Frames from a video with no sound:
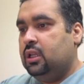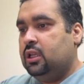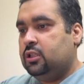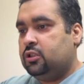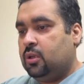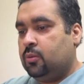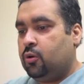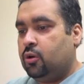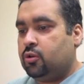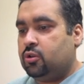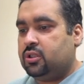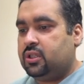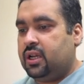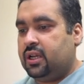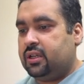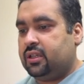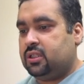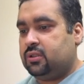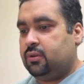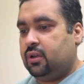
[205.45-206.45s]
So I'm going to
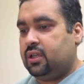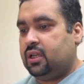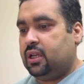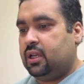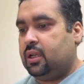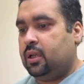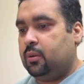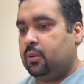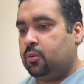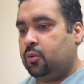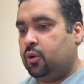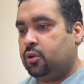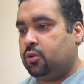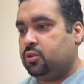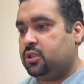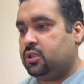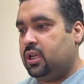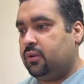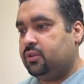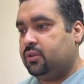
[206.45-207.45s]
select this one and going
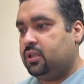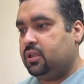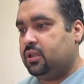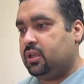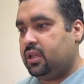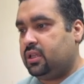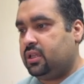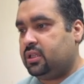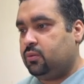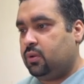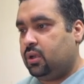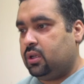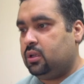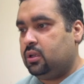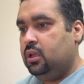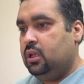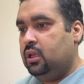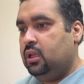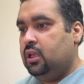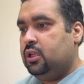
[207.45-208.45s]
to select with the next one.
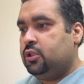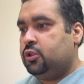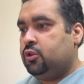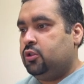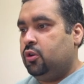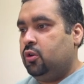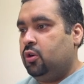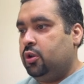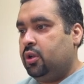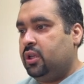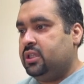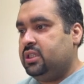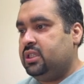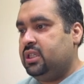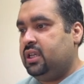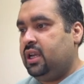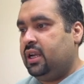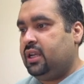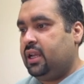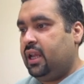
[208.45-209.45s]
So you can
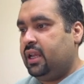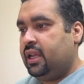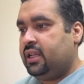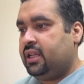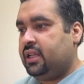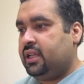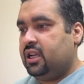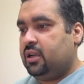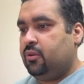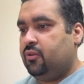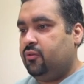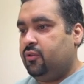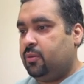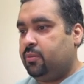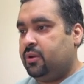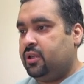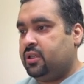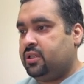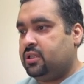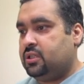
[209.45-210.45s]
see that I can select my
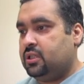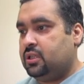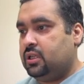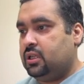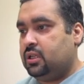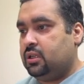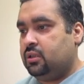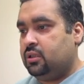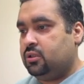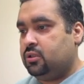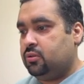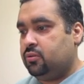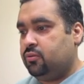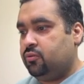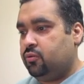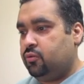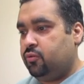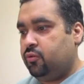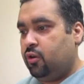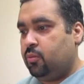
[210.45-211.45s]
WordPress
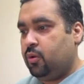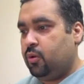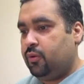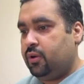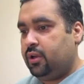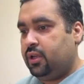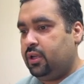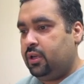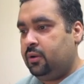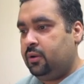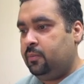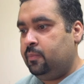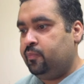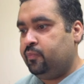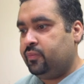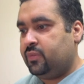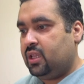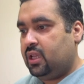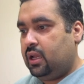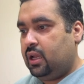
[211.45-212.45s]
from over here,
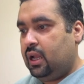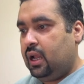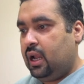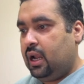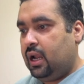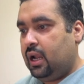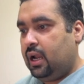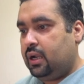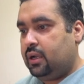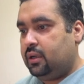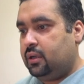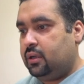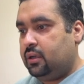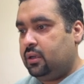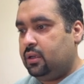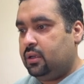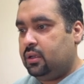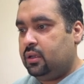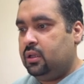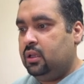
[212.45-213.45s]

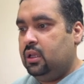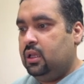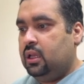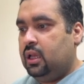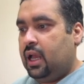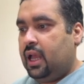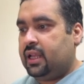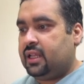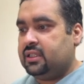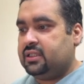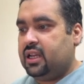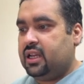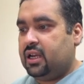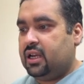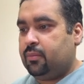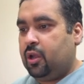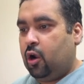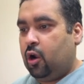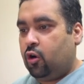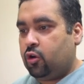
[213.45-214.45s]
and I can select
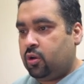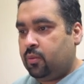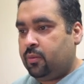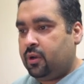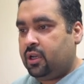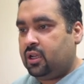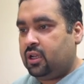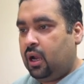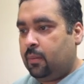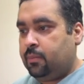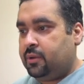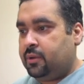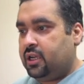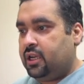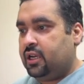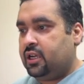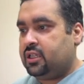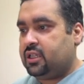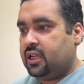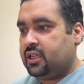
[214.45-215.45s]
my automatic
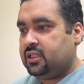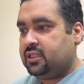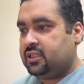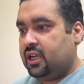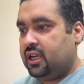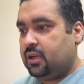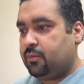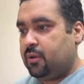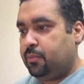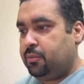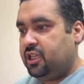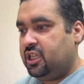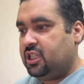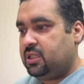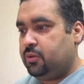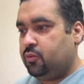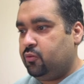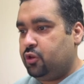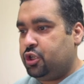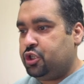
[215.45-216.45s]
updates. I can select my
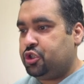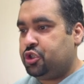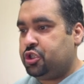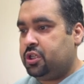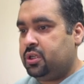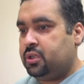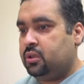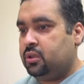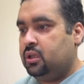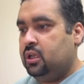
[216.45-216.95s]
PHP version.